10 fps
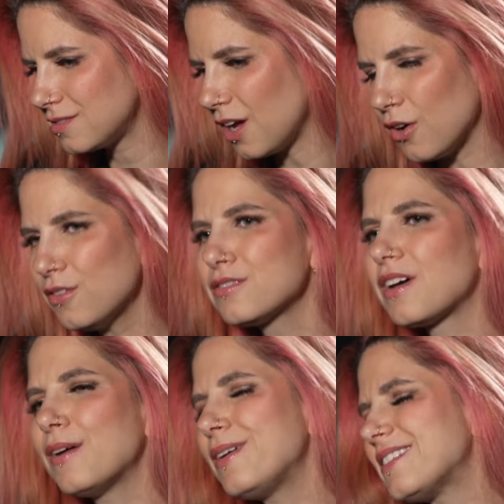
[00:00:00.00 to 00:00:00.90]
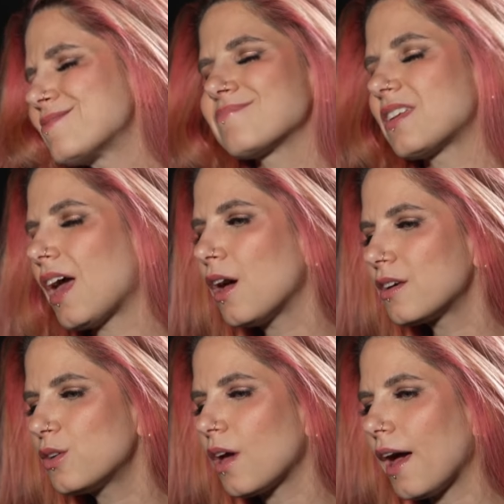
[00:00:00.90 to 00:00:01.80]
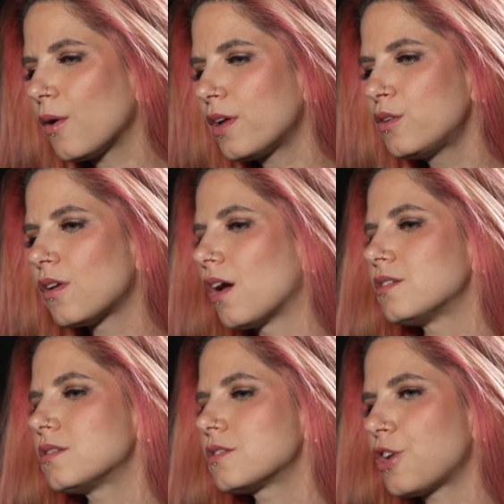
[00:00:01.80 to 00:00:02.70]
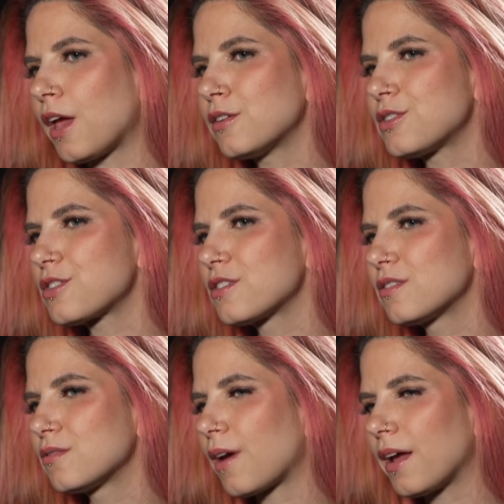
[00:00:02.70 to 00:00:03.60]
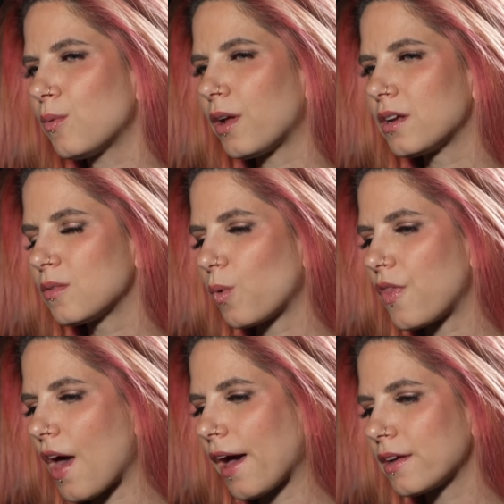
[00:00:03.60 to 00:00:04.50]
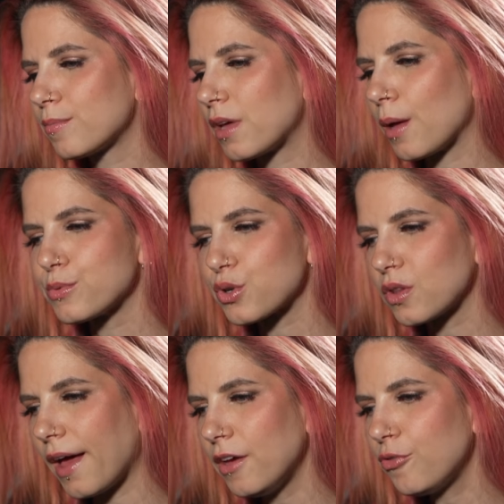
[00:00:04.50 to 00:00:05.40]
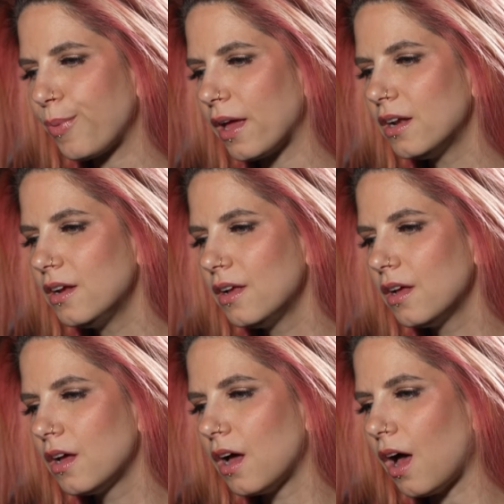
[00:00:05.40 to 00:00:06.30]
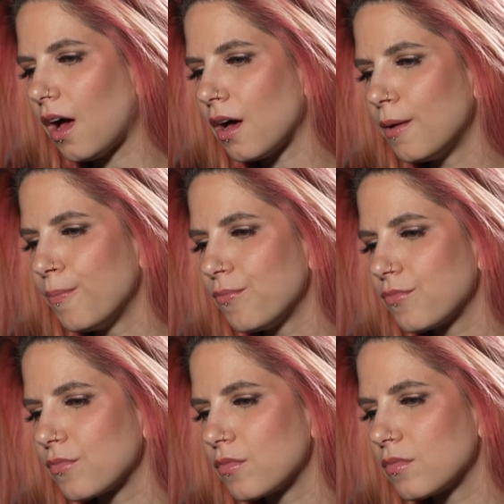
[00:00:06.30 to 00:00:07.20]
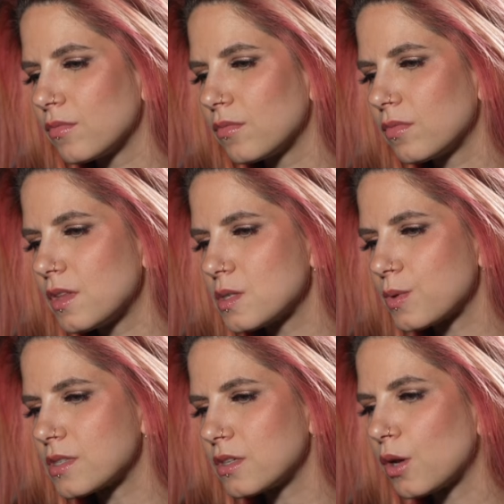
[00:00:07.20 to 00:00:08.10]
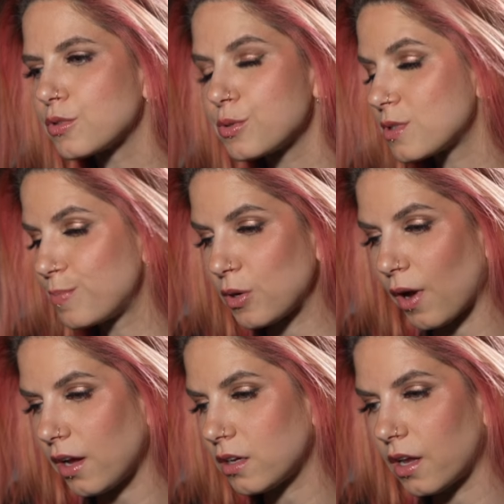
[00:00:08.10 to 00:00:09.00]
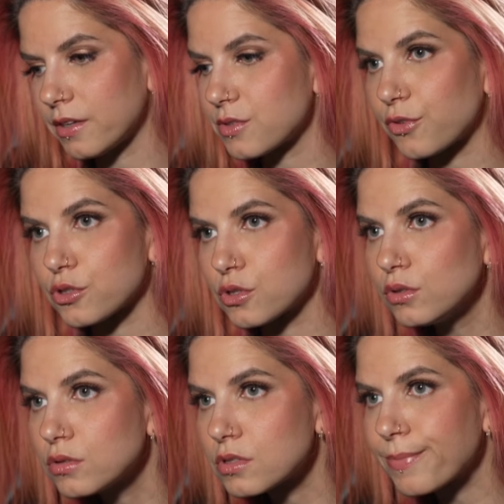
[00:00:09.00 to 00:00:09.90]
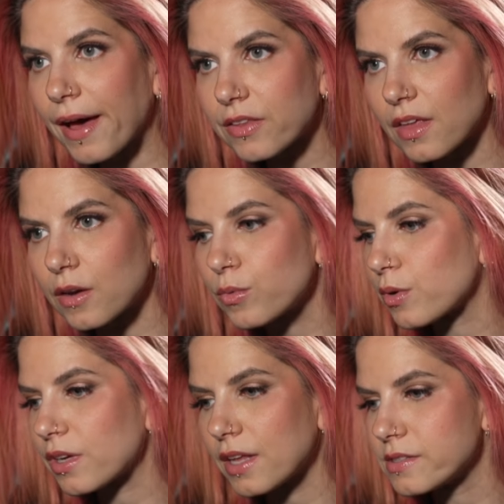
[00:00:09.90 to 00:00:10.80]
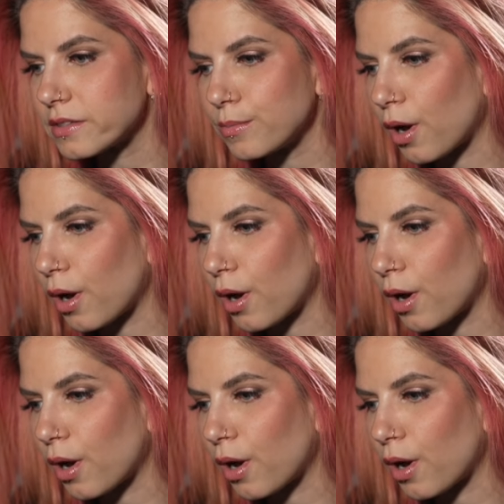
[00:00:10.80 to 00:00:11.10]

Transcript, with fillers: No, I mean, yeah. how, you, how, can you not change? Yeah. Right when when that becomes your life, but. Um, this was, you know, she was being recognized for suits back then. We were in Kensington